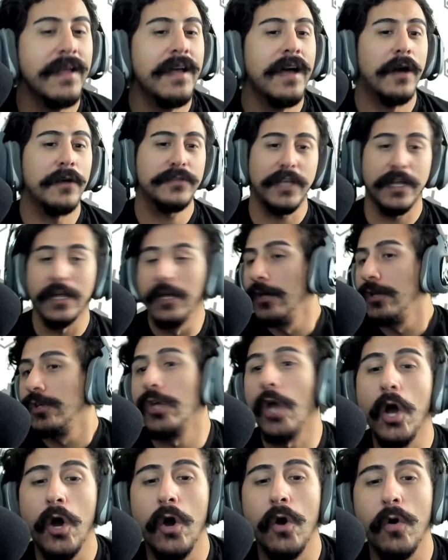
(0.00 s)
I was like,
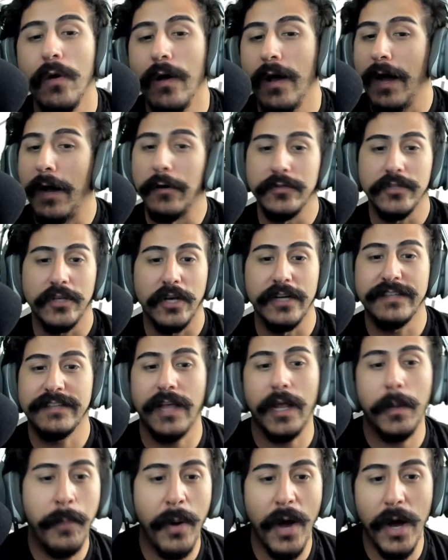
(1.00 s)
yo, I was all, it's
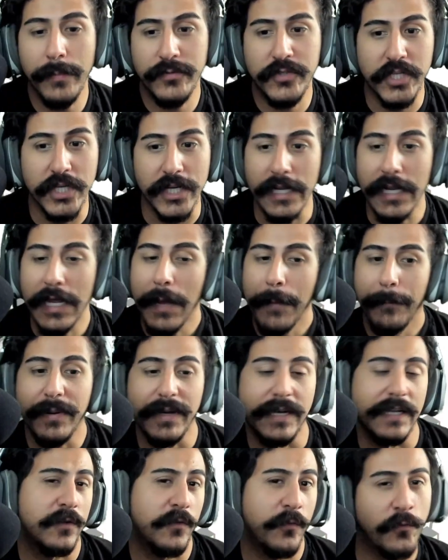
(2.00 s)
like P U B G,
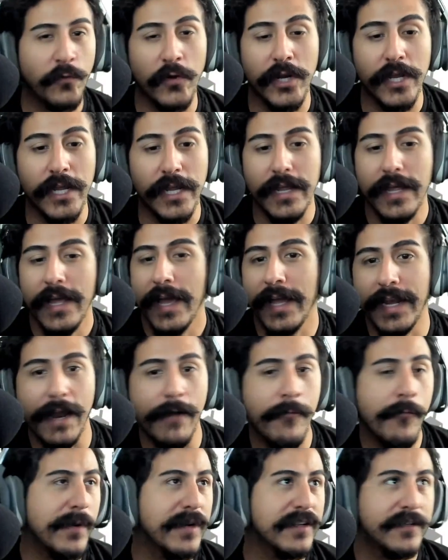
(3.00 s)
but it's free, and
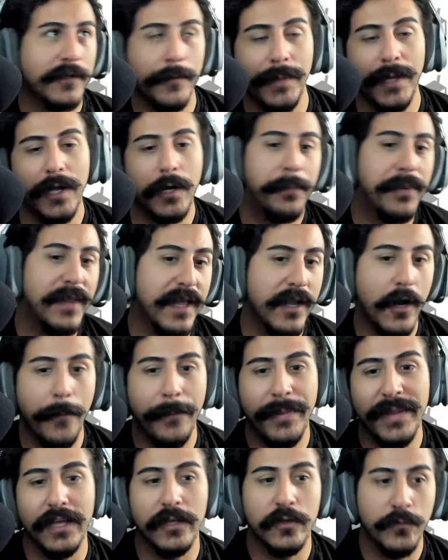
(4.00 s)
everybody's gonna be able to play it on
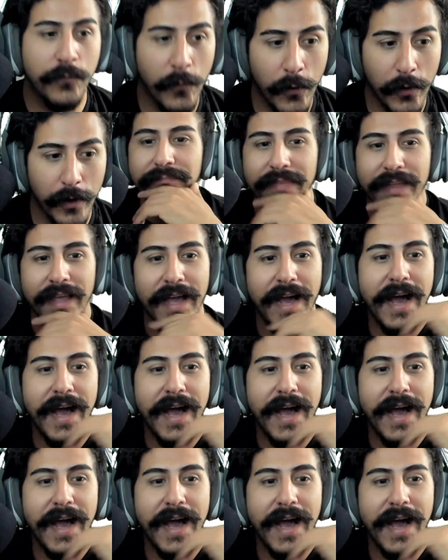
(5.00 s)
P S four.